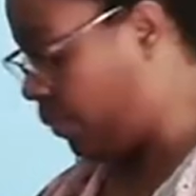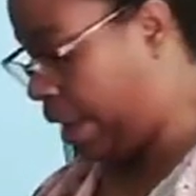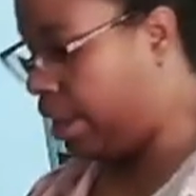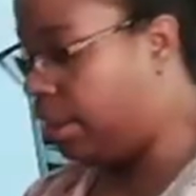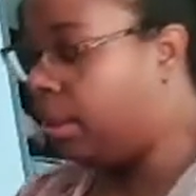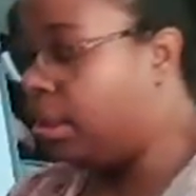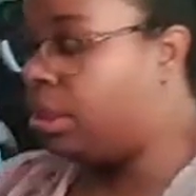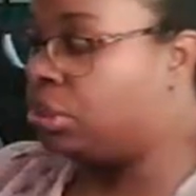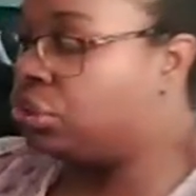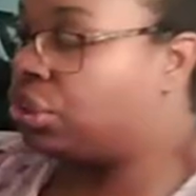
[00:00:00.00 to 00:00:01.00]
okay.
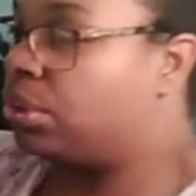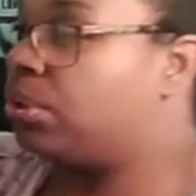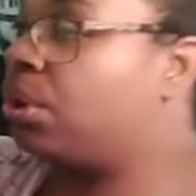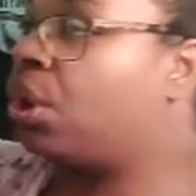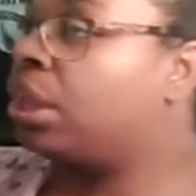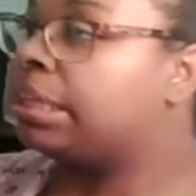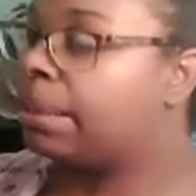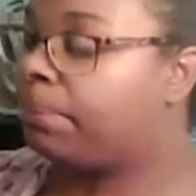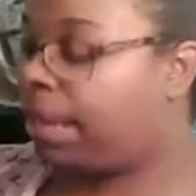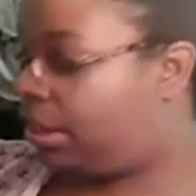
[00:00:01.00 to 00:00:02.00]
So
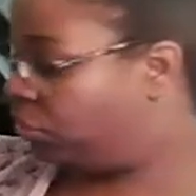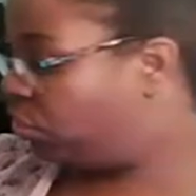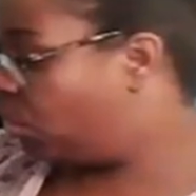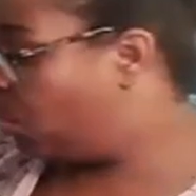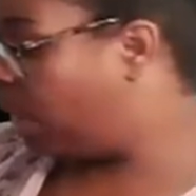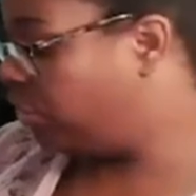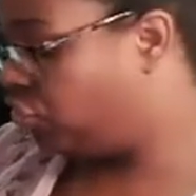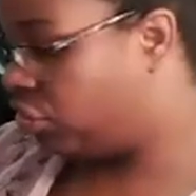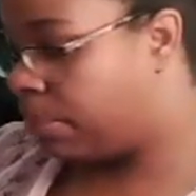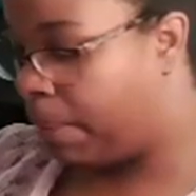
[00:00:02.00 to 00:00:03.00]
let me ask you a
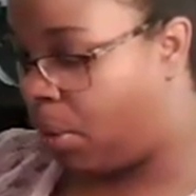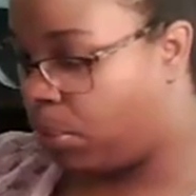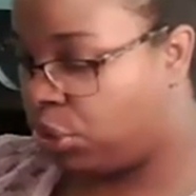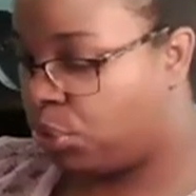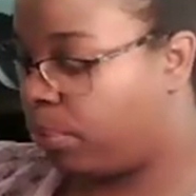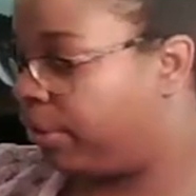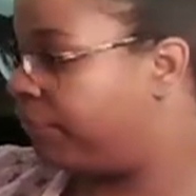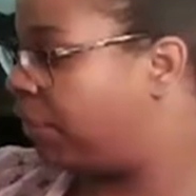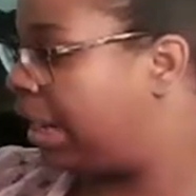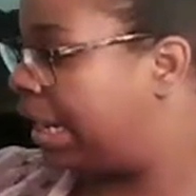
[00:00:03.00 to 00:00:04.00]
question about when you were
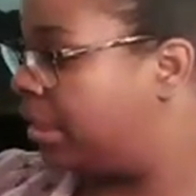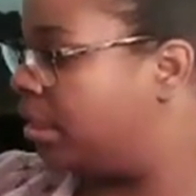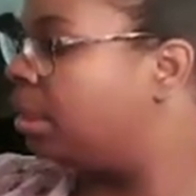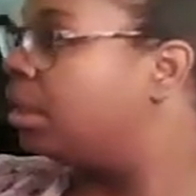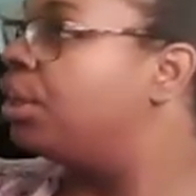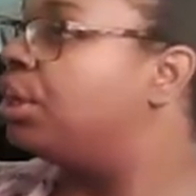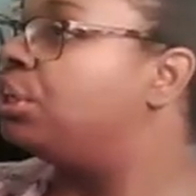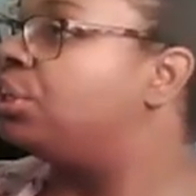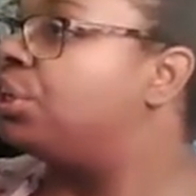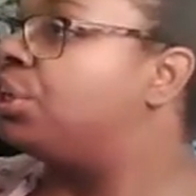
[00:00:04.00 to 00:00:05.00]
afraid.
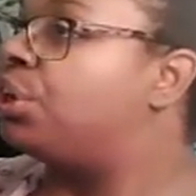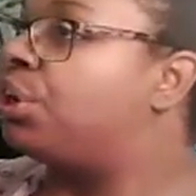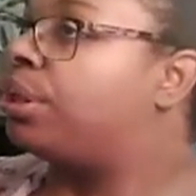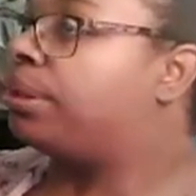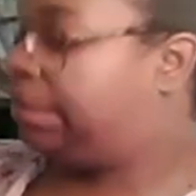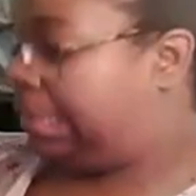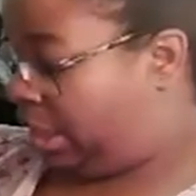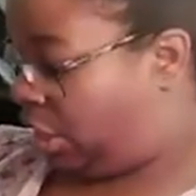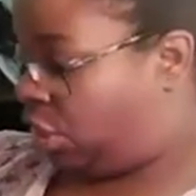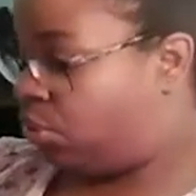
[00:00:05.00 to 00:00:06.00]

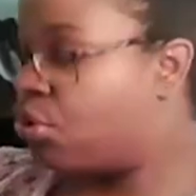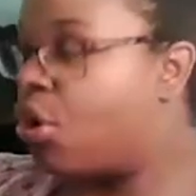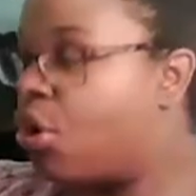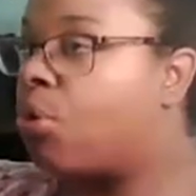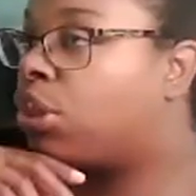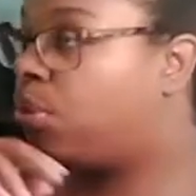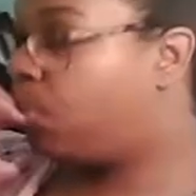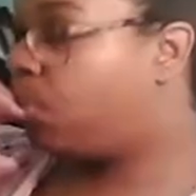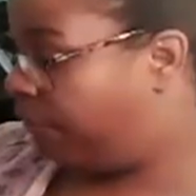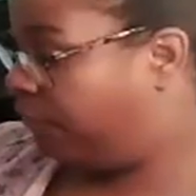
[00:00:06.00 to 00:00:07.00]
Lily, you know
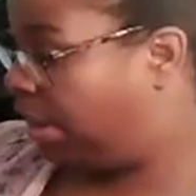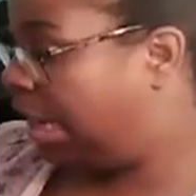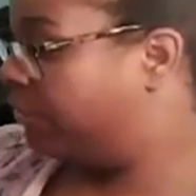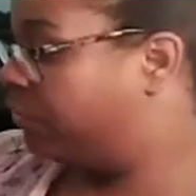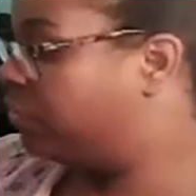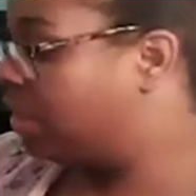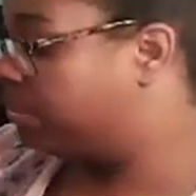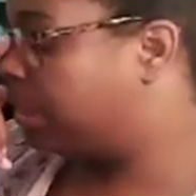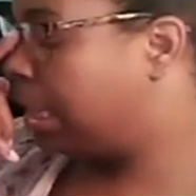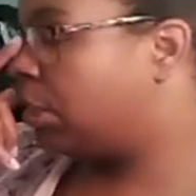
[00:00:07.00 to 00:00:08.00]
you were afraid of
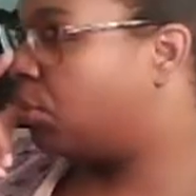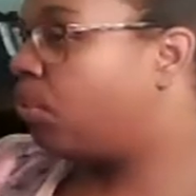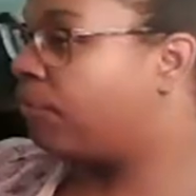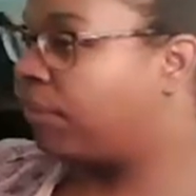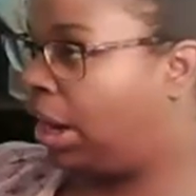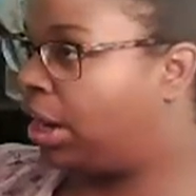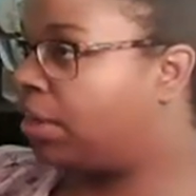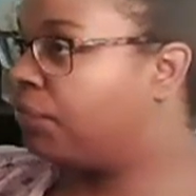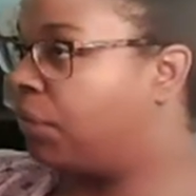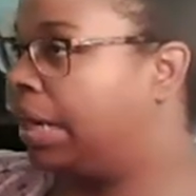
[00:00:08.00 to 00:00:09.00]
something. You were
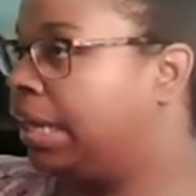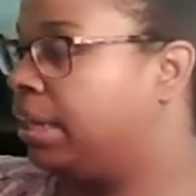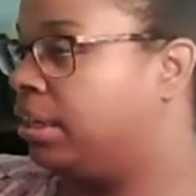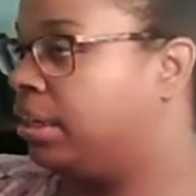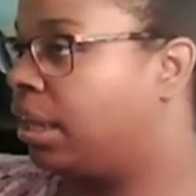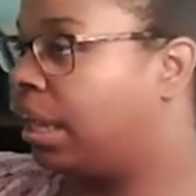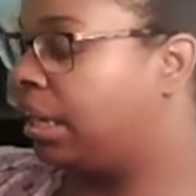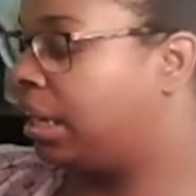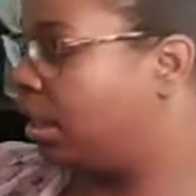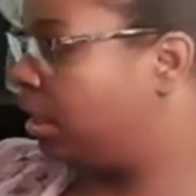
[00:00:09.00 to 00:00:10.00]
very afraid.
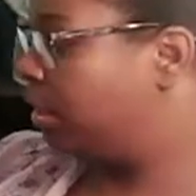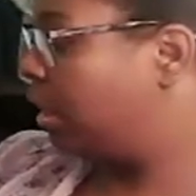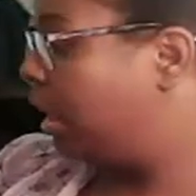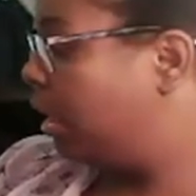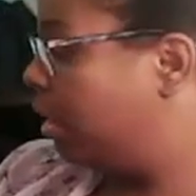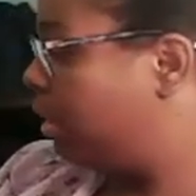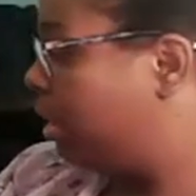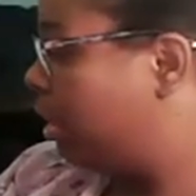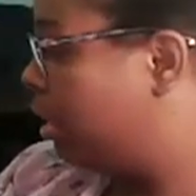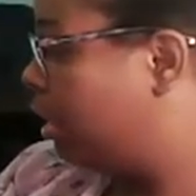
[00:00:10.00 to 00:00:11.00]
And it
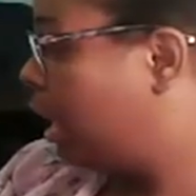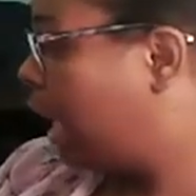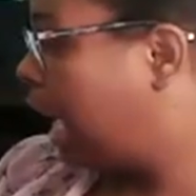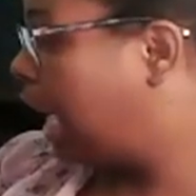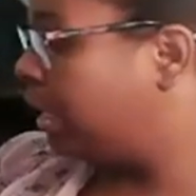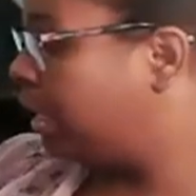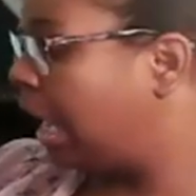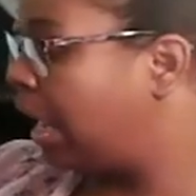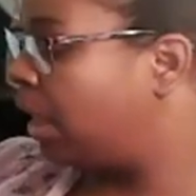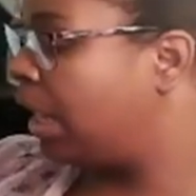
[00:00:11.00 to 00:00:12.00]
and
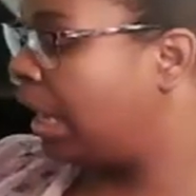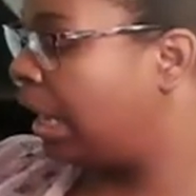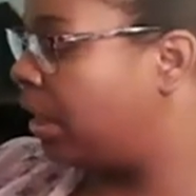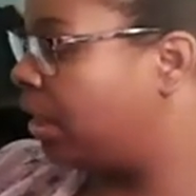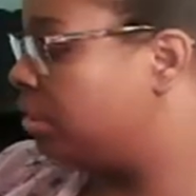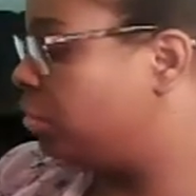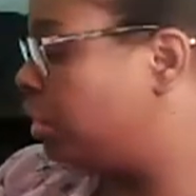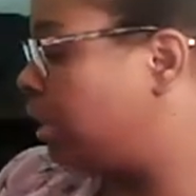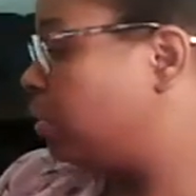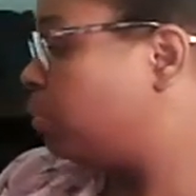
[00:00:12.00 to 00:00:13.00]
it it
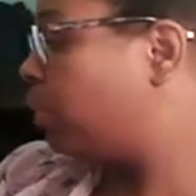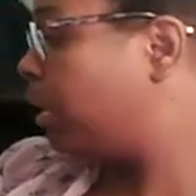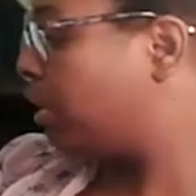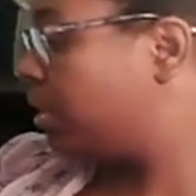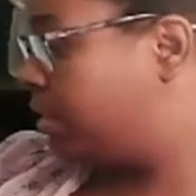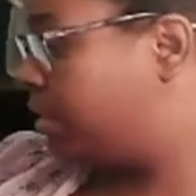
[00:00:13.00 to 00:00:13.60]
she doesn't want you